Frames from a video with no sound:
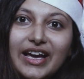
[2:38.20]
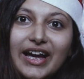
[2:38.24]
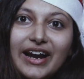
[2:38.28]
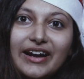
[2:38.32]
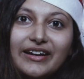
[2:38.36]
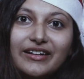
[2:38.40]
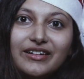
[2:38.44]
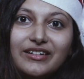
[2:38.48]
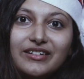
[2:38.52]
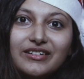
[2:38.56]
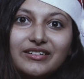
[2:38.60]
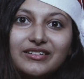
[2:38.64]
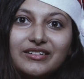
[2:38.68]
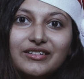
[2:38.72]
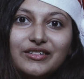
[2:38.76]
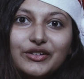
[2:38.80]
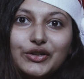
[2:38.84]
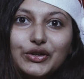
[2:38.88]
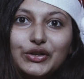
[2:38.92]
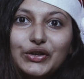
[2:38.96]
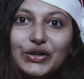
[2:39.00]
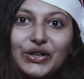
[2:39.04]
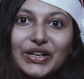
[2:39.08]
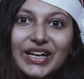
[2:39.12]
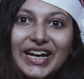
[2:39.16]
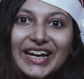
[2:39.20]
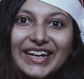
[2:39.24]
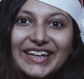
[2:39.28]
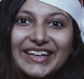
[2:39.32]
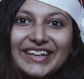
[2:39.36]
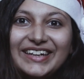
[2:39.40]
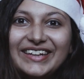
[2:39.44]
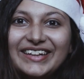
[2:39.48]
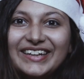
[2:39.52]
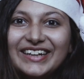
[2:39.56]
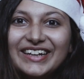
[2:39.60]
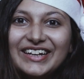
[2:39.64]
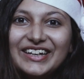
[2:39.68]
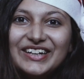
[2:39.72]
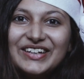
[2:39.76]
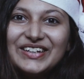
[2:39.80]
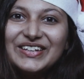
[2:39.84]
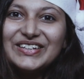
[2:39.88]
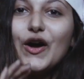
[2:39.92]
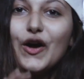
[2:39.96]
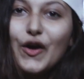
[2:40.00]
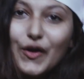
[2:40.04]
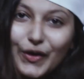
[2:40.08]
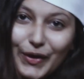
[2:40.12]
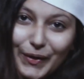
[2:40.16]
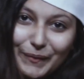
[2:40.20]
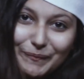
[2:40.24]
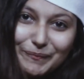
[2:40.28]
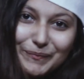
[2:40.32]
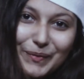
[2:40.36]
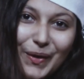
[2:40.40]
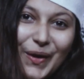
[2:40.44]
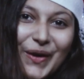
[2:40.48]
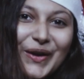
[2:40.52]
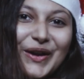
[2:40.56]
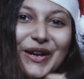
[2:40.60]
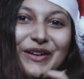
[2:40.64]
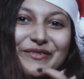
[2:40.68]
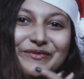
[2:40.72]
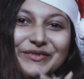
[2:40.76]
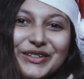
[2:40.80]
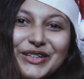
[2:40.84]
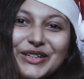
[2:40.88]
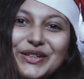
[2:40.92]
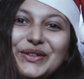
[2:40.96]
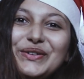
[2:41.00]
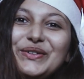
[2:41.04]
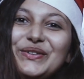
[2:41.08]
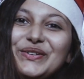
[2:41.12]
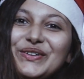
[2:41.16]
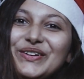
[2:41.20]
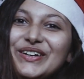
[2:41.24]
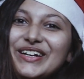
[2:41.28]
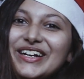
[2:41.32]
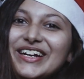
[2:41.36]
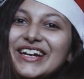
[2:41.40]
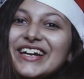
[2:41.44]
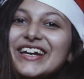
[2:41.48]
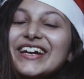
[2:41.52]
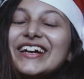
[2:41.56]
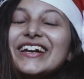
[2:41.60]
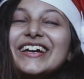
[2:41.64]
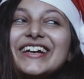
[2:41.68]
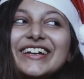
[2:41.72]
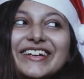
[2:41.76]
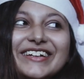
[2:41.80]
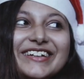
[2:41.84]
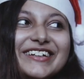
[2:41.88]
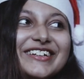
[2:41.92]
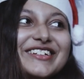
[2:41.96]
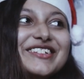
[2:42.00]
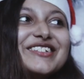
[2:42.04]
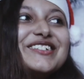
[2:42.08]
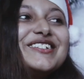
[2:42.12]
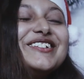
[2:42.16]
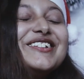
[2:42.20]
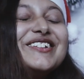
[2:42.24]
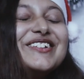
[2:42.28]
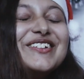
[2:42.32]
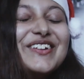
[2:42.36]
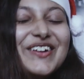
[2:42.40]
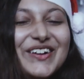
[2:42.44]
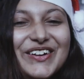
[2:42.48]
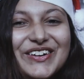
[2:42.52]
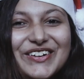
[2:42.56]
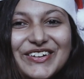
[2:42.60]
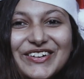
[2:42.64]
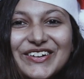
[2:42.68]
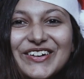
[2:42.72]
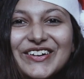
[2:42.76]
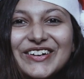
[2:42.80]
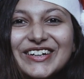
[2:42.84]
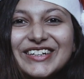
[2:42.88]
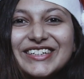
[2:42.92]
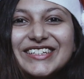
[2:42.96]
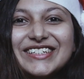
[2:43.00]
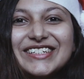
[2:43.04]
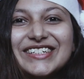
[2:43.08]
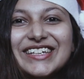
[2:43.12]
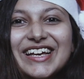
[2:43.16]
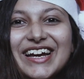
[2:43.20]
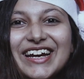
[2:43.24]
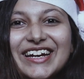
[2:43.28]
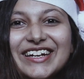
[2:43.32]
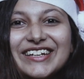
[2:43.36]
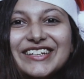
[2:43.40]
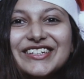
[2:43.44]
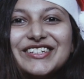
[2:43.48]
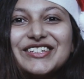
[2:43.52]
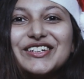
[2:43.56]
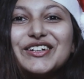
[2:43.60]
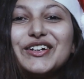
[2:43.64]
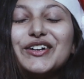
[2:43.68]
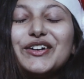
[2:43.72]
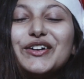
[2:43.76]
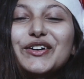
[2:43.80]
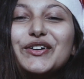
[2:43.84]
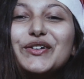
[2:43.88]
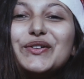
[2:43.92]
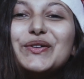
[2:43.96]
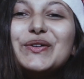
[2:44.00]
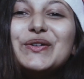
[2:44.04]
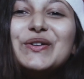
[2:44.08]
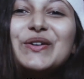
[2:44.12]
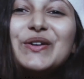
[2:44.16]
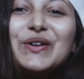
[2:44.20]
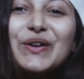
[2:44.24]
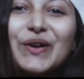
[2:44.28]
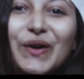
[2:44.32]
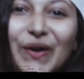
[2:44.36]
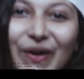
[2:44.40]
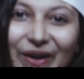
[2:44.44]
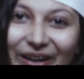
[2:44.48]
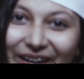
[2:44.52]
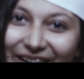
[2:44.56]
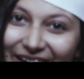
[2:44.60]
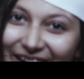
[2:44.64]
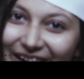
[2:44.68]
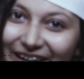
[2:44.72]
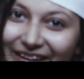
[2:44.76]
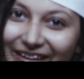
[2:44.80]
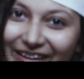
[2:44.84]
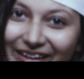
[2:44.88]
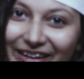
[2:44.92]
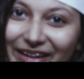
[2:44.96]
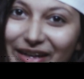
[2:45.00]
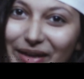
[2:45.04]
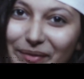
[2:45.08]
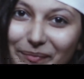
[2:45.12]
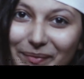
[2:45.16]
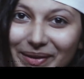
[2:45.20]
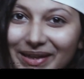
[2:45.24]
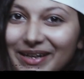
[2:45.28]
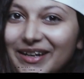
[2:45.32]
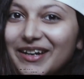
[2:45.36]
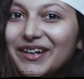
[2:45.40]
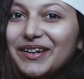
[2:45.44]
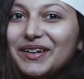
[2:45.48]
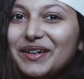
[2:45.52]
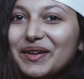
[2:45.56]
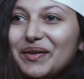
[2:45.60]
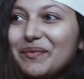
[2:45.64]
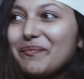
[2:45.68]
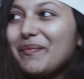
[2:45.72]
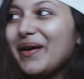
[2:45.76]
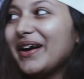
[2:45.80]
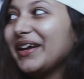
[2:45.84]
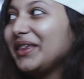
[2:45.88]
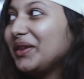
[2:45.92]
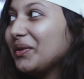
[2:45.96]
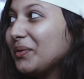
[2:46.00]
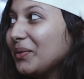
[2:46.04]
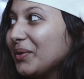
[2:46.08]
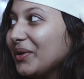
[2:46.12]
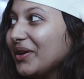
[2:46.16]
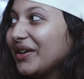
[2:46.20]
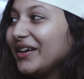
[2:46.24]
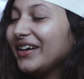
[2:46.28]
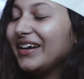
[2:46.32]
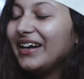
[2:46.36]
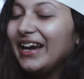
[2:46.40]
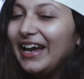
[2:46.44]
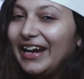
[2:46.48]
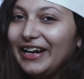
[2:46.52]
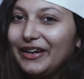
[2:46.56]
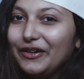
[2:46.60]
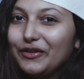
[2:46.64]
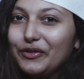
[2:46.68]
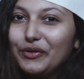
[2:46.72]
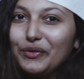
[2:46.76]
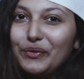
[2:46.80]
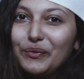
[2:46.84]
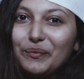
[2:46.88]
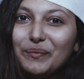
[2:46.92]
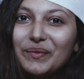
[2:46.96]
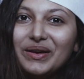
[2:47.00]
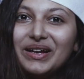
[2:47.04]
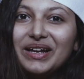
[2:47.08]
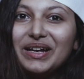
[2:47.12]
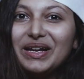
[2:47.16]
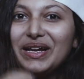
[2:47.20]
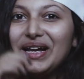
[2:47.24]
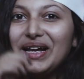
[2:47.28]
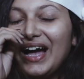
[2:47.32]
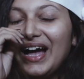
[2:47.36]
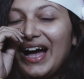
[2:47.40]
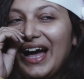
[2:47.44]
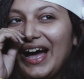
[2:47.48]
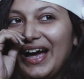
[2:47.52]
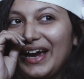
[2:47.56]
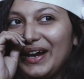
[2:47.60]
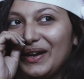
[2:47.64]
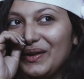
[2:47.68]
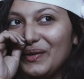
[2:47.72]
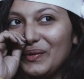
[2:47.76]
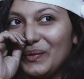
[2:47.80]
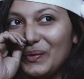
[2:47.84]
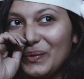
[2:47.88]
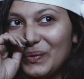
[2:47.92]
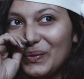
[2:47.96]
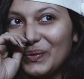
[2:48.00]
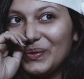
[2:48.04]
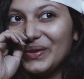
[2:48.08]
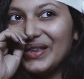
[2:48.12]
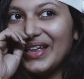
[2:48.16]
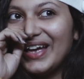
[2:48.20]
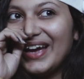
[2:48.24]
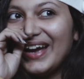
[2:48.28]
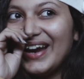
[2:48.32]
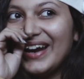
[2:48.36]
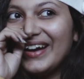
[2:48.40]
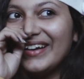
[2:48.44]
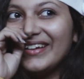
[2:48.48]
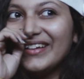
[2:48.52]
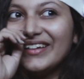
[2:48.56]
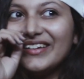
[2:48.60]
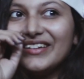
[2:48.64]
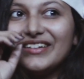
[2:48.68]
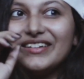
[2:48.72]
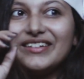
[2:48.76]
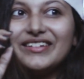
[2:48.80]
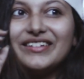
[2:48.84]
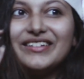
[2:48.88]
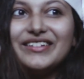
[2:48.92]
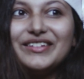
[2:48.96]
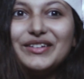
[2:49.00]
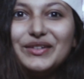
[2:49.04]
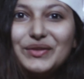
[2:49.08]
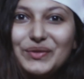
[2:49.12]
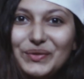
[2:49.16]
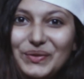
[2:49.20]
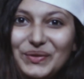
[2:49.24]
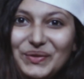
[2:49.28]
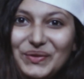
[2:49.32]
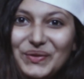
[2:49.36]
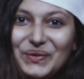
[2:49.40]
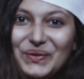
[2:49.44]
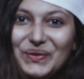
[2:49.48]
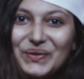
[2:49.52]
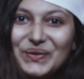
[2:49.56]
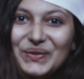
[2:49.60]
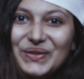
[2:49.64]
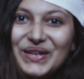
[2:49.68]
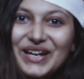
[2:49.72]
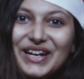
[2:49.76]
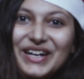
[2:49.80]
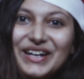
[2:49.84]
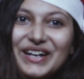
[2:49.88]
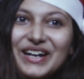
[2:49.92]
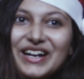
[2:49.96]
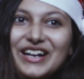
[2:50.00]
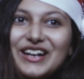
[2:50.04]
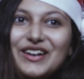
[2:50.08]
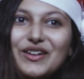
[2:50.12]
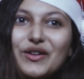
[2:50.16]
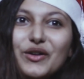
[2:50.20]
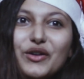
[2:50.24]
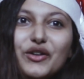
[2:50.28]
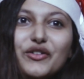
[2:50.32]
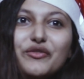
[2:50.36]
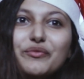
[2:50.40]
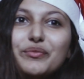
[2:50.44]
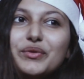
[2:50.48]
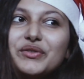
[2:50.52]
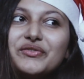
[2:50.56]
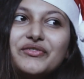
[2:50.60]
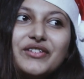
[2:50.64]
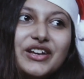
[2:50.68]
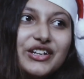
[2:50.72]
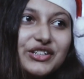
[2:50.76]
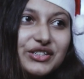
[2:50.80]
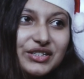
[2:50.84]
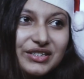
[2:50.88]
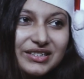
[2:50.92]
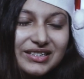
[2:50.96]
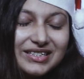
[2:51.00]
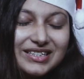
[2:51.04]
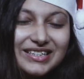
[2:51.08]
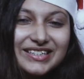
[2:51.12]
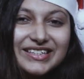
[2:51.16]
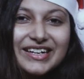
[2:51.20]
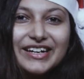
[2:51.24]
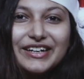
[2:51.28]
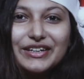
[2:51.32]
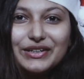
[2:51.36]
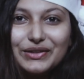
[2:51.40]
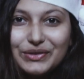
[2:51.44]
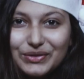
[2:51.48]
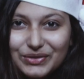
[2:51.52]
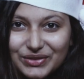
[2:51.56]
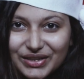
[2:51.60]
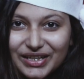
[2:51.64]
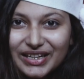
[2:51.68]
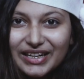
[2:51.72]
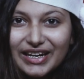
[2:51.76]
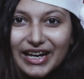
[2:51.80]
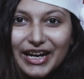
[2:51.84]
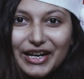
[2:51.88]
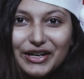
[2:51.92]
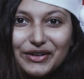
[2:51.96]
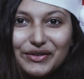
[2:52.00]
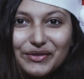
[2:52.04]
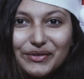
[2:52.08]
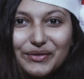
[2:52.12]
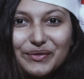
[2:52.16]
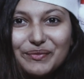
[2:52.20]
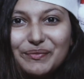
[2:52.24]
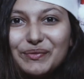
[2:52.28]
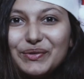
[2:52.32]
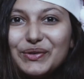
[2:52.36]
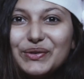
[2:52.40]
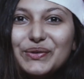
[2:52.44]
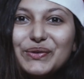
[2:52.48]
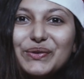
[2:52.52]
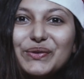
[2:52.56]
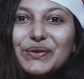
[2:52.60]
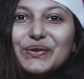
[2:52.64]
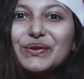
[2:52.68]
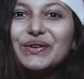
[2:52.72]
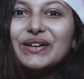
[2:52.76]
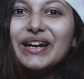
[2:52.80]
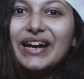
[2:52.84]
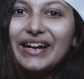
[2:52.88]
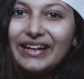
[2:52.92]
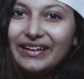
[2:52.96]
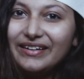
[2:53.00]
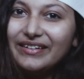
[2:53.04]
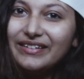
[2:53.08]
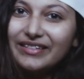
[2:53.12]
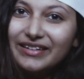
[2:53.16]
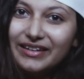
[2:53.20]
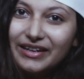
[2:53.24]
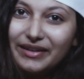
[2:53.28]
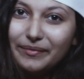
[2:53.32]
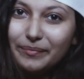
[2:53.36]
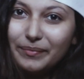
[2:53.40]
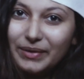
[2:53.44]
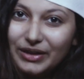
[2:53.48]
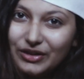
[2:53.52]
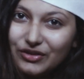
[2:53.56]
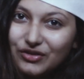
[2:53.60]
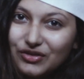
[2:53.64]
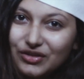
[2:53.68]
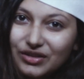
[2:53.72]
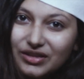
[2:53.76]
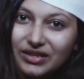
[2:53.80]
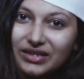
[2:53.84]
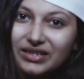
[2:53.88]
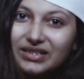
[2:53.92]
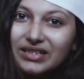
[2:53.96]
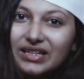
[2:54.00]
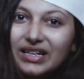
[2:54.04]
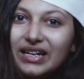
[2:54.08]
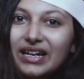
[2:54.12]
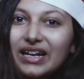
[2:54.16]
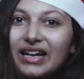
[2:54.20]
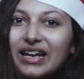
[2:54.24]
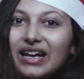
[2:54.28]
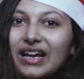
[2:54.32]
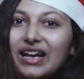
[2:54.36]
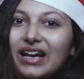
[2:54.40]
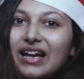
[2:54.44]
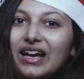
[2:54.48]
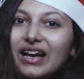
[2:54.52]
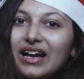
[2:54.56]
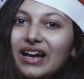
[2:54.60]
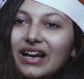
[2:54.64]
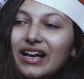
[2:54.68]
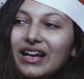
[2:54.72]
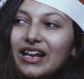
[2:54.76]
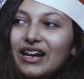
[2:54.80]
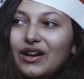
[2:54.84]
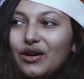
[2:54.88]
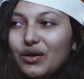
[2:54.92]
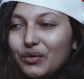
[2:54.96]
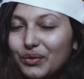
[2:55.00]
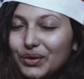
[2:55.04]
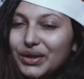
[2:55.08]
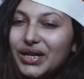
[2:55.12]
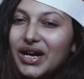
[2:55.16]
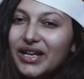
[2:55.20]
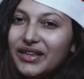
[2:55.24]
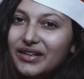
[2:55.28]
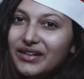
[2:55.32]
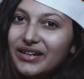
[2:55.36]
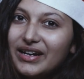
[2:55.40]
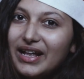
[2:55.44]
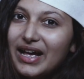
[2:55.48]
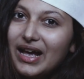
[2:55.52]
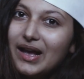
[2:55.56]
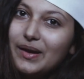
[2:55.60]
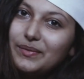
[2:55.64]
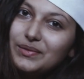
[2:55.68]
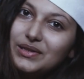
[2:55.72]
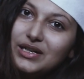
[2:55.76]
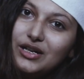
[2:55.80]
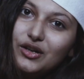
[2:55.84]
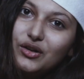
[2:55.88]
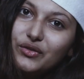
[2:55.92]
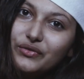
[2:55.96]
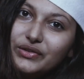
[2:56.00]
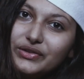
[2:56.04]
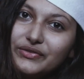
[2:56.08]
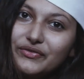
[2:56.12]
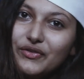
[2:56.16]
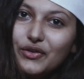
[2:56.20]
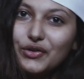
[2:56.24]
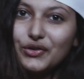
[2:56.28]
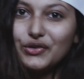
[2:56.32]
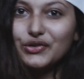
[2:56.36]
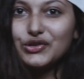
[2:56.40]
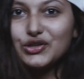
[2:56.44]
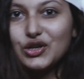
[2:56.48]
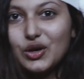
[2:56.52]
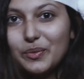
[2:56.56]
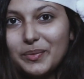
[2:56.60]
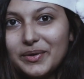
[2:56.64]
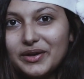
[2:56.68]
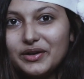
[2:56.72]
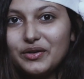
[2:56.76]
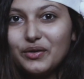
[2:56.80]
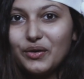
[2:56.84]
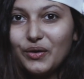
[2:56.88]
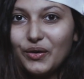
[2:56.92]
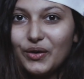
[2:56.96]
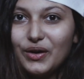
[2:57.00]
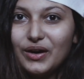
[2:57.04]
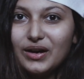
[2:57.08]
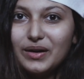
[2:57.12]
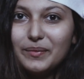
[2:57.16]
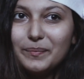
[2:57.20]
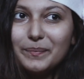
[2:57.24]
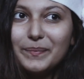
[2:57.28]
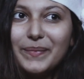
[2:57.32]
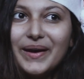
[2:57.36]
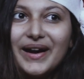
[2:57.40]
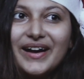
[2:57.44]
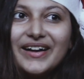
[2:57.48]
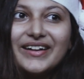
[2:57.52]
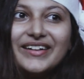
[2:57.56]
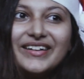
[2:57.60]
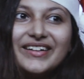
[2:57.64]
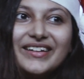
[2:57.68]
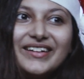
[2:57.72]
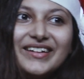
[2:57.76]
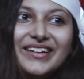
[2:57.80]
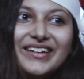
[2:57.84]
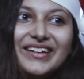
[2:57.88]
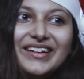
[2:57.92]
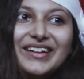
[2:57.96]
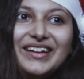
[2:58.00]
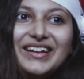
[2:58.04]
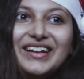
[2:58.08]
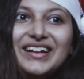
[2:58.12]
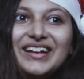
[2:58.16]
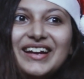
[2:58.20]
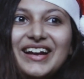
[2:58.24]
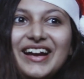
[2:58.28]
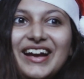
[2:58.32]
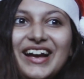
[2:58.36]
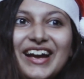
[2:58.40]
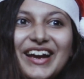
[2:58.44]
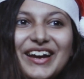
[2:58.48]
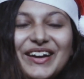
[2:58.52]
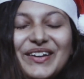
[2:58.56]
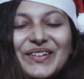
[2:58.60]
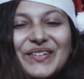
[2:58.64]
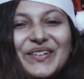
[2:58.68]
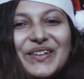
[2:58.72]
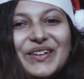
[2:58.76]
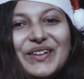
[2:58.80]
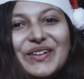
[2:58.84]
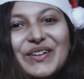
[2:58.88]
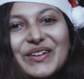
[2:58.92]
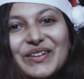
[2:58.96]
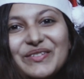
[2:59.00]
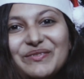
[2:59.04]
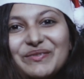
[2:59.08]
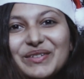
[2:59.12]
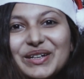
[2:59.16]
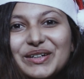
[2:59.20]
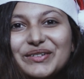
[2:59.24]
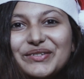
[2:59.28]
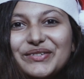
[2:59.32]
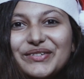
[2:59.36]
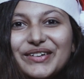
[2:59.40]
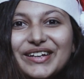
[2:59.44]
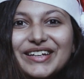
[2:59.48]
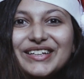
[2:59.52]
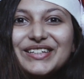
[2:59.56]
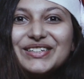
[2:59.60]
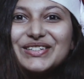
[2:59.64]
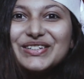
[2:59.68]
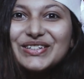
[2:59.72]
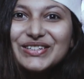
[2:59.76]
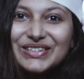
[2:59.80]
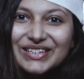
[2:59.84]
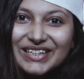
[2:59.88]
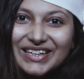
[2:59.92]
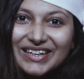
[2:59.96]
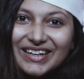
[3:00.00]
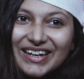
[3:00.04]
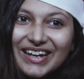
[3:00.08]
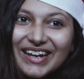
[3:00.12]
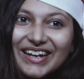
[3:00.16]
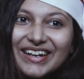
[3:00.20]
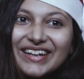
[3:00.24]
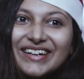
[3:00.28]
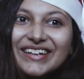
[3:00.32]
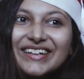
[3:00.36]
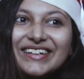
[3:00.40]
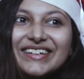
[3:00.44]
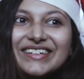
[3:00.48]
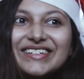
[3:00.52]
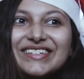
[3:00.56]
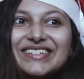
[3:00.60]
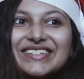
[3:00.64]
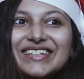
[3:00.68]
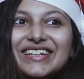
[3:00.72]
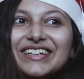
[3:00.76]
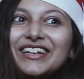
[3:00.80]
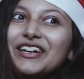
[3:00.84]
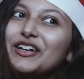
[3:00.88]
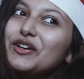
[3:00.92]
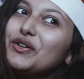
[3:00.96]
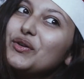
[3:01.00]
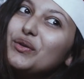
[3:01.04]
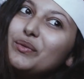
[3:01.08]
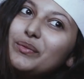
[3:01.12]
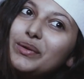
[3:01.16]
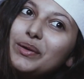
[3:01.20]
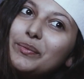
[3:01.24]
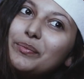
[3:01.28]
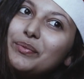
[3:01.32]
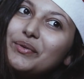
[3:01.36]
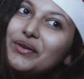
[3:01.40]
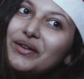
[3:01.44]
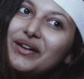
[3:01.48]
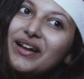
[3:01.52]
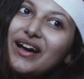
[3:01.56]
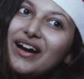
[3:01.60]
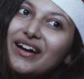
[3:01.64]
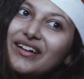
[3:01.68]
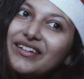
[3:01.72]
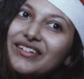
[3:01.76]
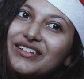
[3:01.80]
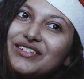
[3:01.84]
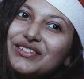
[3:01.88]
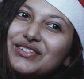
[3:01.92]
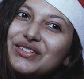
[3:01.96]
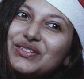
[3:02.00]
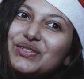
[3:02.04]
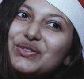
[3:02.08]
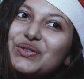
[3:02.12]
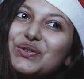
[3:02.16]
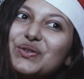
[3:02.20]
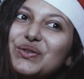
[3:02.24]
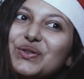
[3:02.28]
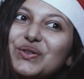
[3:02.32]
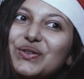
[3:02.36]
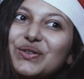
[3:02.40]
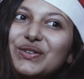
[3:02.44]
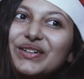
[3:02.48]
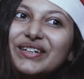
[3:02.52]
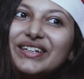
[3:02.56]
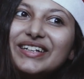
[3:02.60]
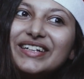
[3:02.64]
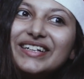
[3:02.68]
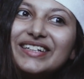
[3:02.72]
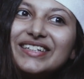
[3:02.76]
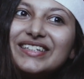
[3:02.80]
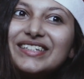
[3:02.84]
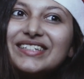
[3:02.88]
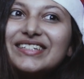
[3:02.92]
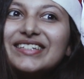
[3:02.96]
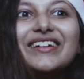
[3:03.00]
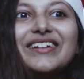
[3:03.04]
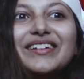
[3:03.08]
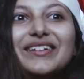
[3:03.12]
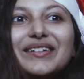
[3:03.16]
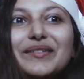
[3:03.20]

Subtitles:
that to your liking. Okay, point number 2. It is not rocket science. Do not get intimidated by the word Lightroom. I know that you know that a lot of professionals are using Lightroom to edit their pictures along with other apps, along with Photoshop and all, but I know a lot of my friends who say it's an Adobe product, so it's